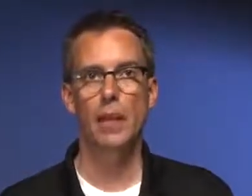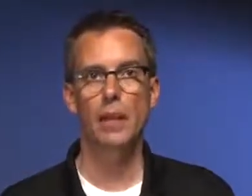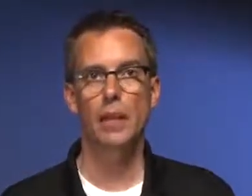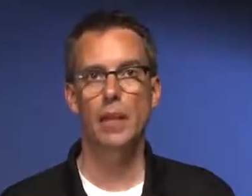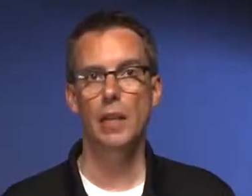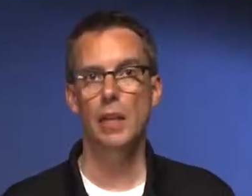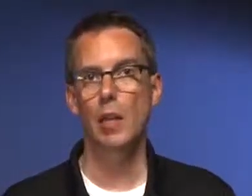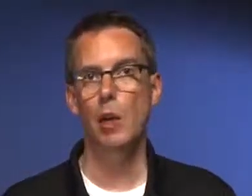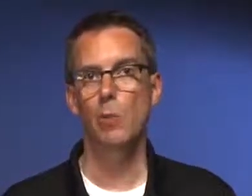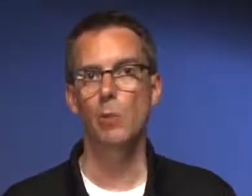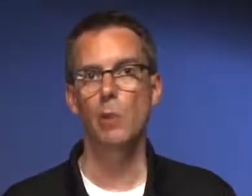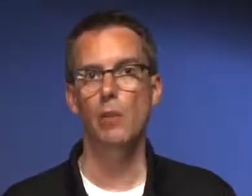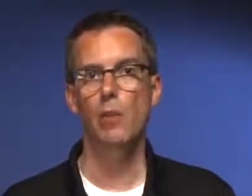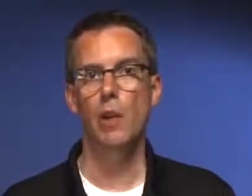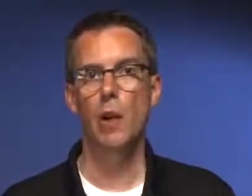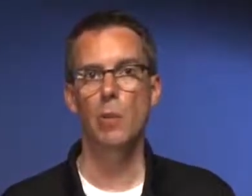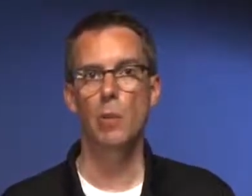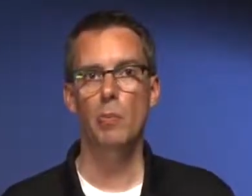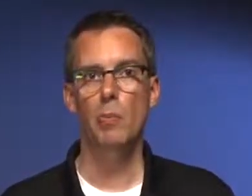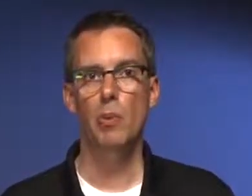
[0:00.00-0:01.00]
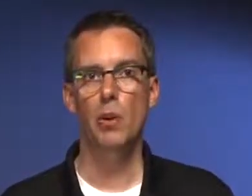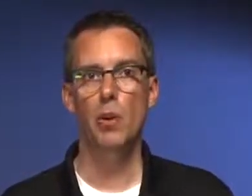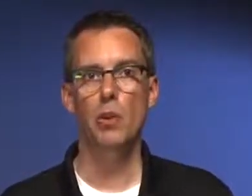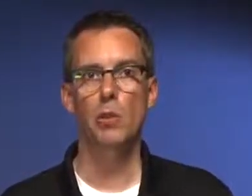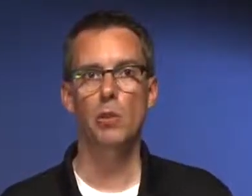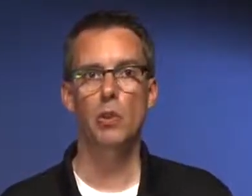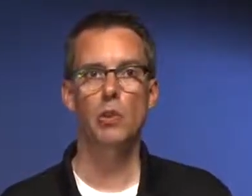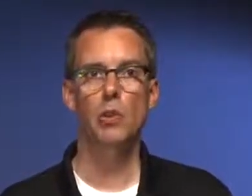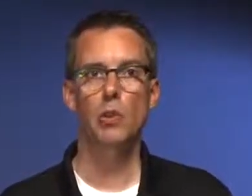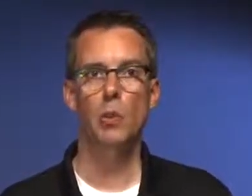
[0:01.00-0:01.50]
And in the OptiFiber Pro,
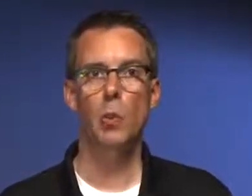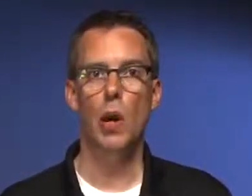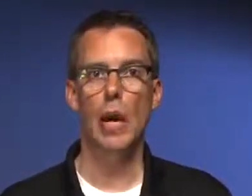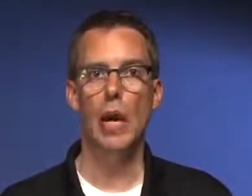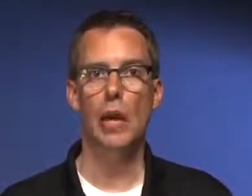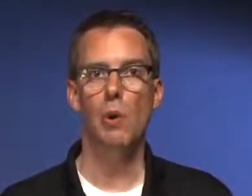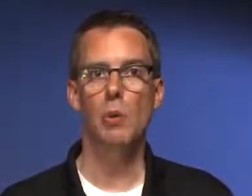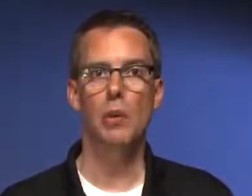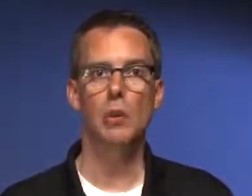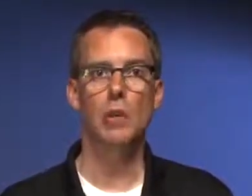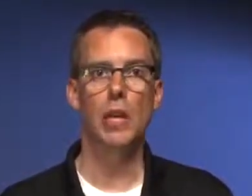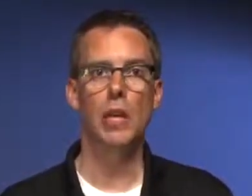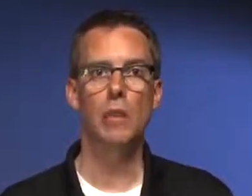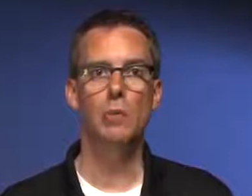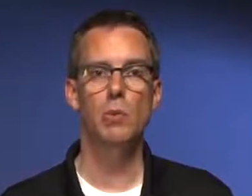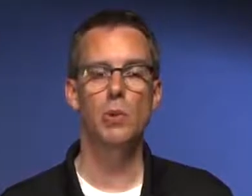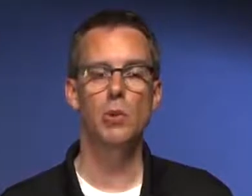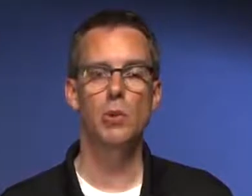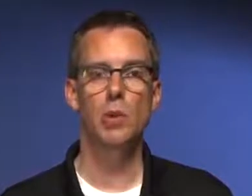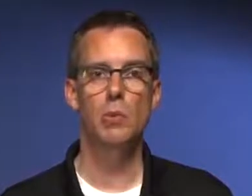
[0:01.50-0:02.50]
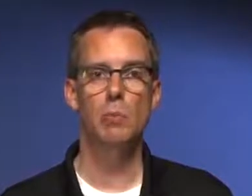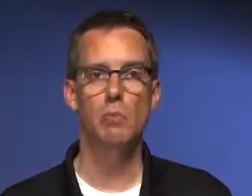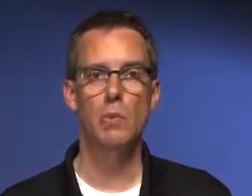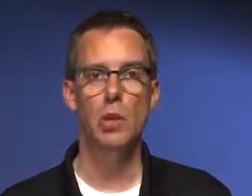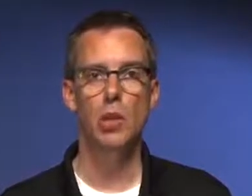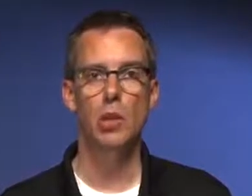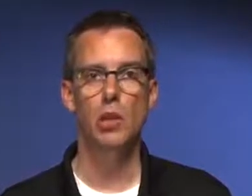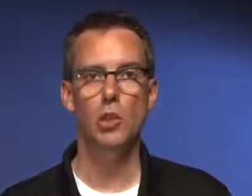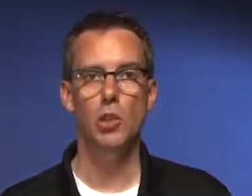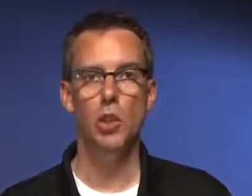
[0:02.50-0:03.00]
you saw how we was able to
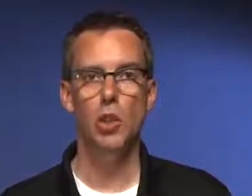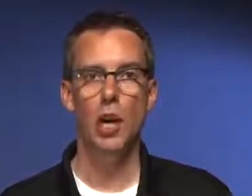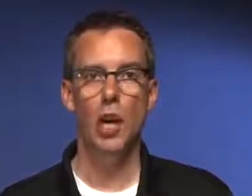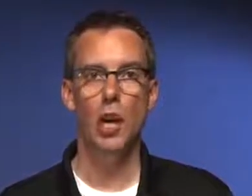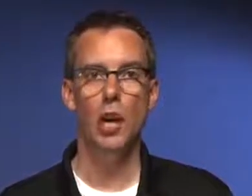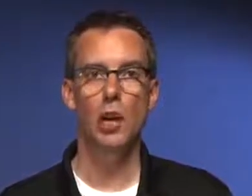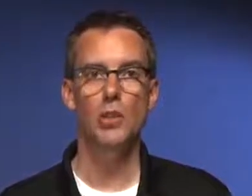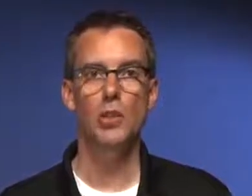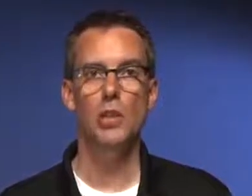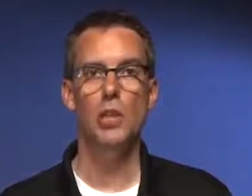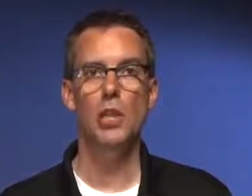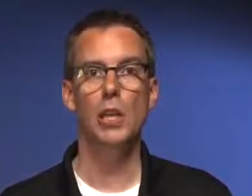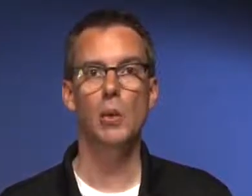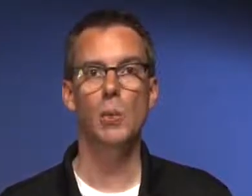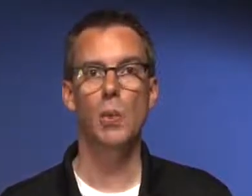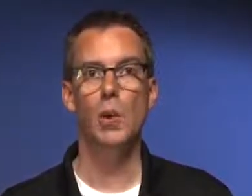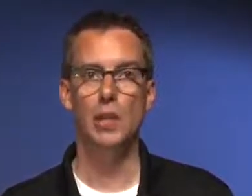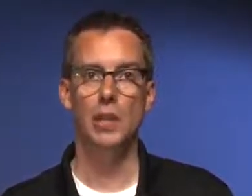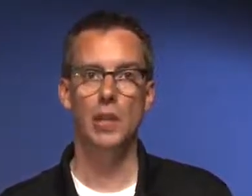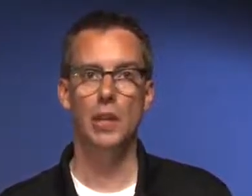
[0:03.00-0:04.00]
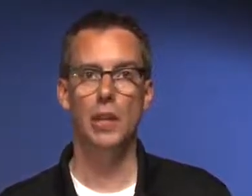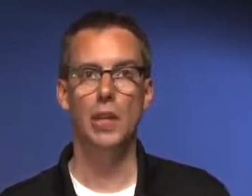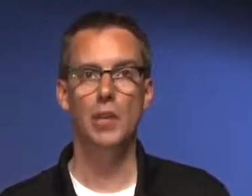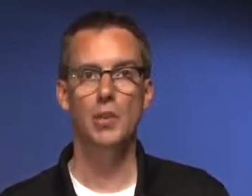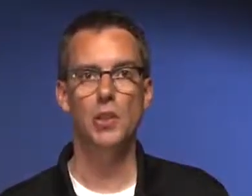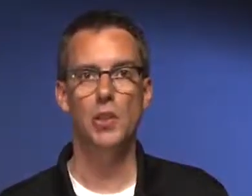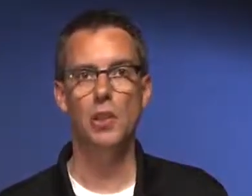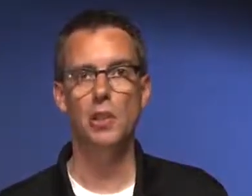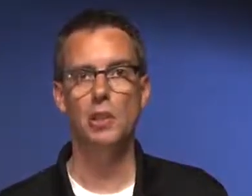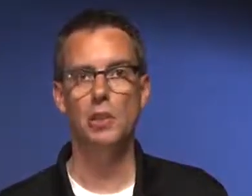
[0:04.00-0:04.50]
merge our Tier 1 and our
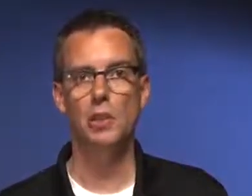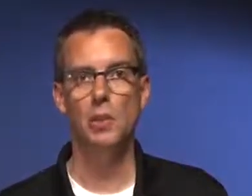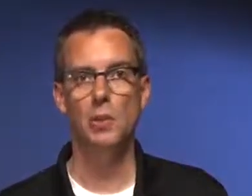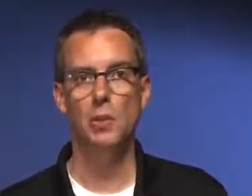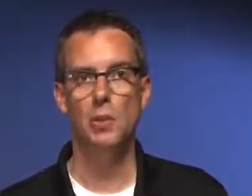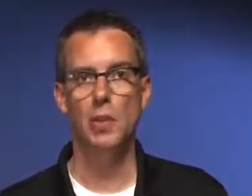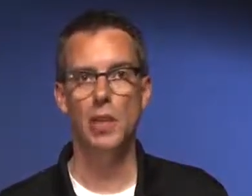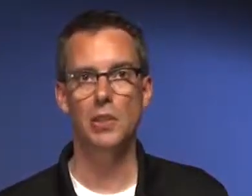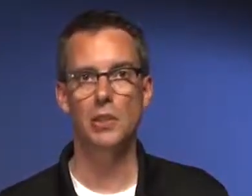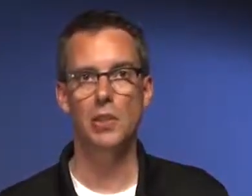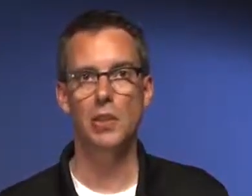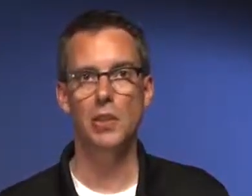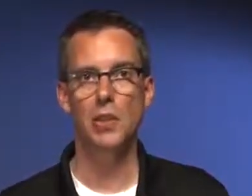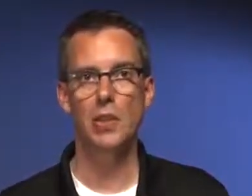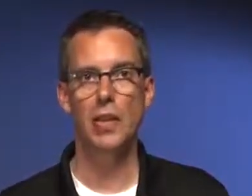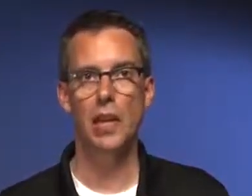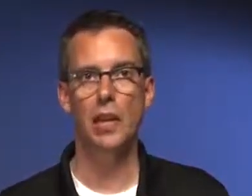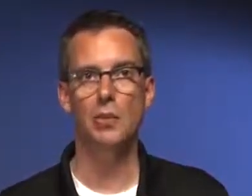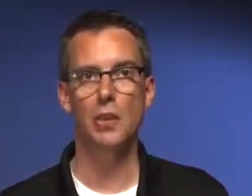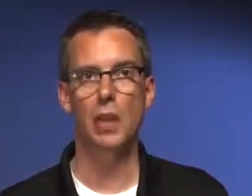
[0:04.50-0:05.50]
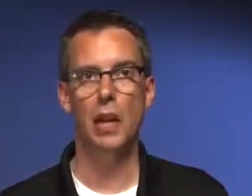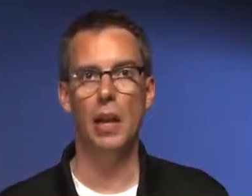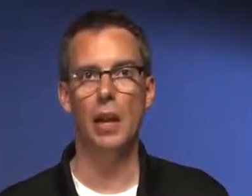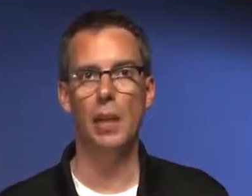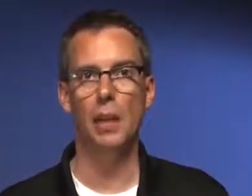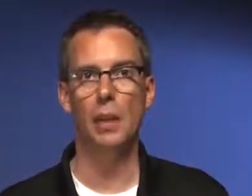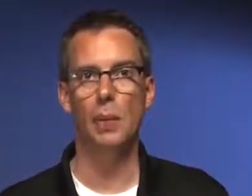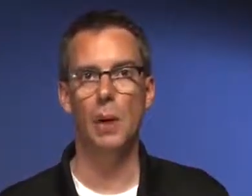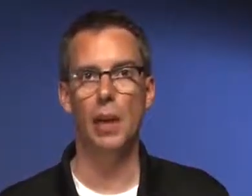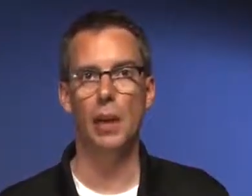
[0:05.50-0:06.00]
Tier 2 testing together in
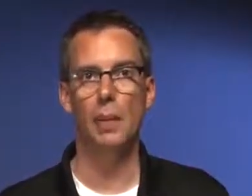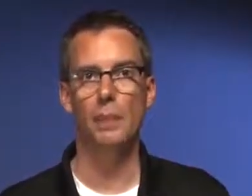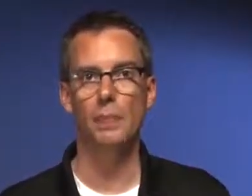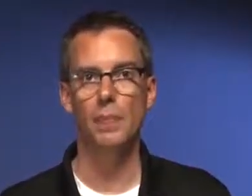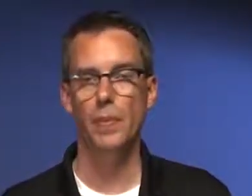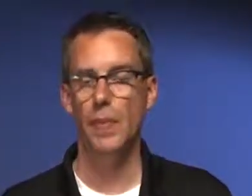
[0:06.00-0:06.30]
linkware.